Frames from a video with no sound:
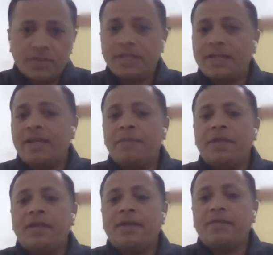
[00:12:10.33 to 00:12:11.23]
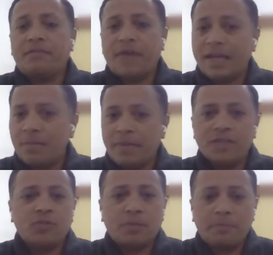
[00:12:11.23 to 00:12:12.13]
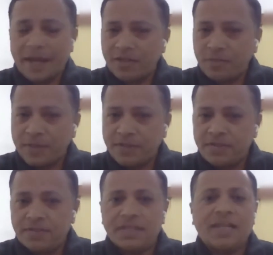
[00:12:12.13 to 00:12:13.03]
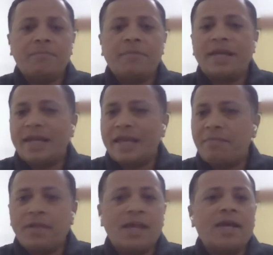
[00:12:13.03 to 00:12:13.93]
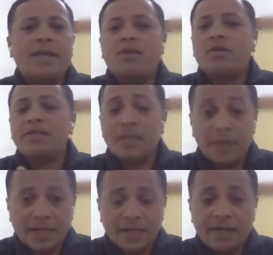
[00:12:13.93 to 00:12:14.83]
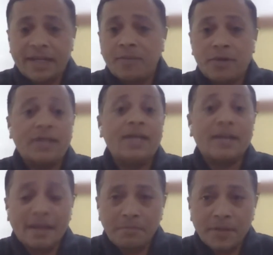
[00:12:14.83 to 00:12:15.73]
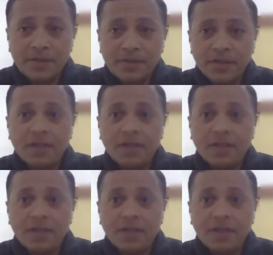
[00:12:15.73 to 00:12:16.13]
It can be a file based on a batch basis. It can be an API on a semi-real time or a real-time basis.